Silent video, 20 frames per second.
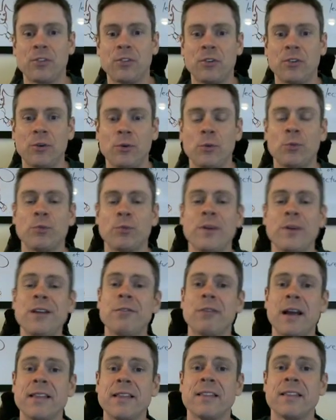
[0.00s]
So
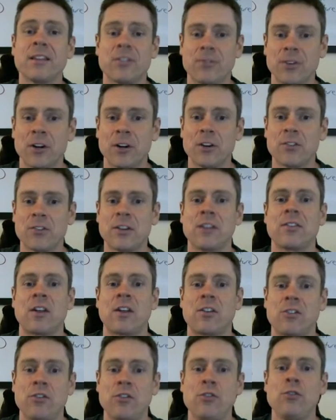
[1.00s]
rewrite this first as a
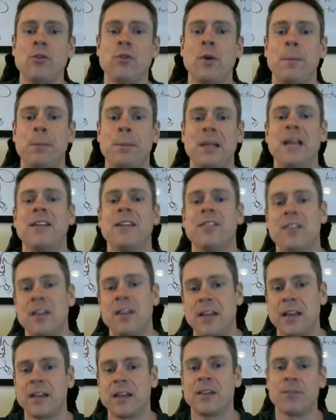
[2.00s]
2 plus a
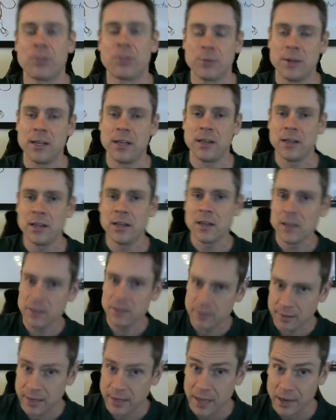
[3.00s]
negative 3
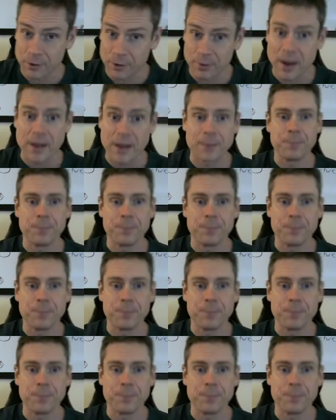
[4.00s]
to get it right.